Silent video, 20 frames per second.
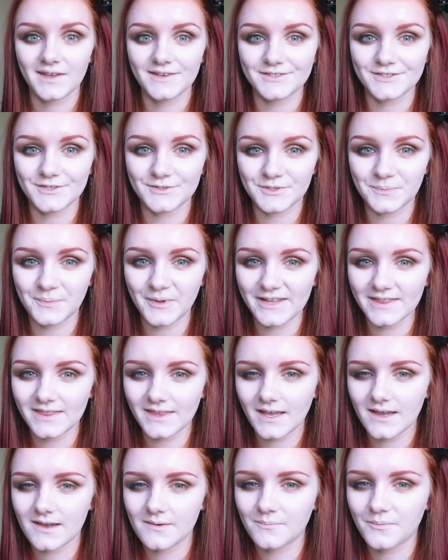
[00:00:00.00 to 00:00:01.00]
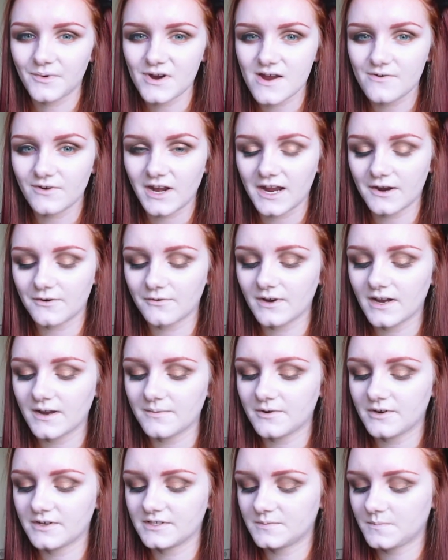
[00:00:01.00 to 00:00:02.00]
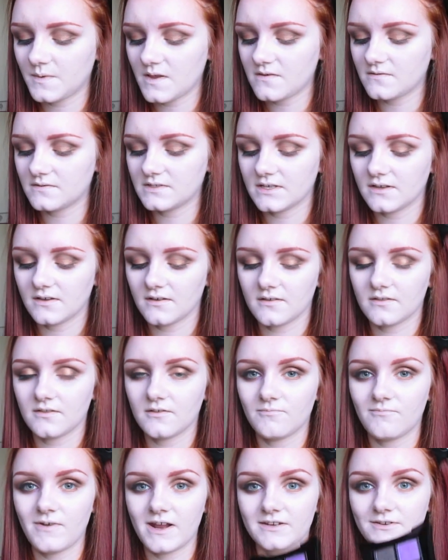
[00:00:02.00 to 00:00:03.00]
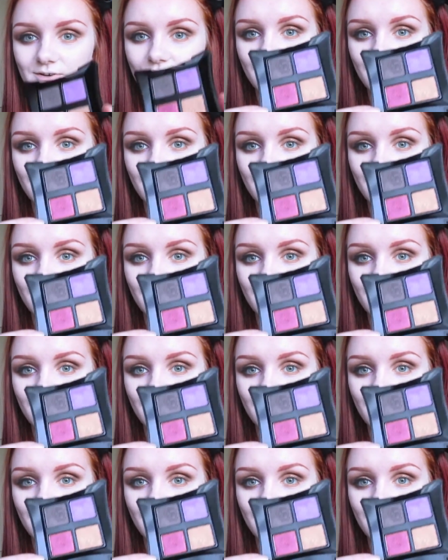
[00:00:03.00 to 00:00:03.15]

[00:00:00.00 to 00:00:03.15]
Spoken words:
So to blend that brown out, I'm going to be using the red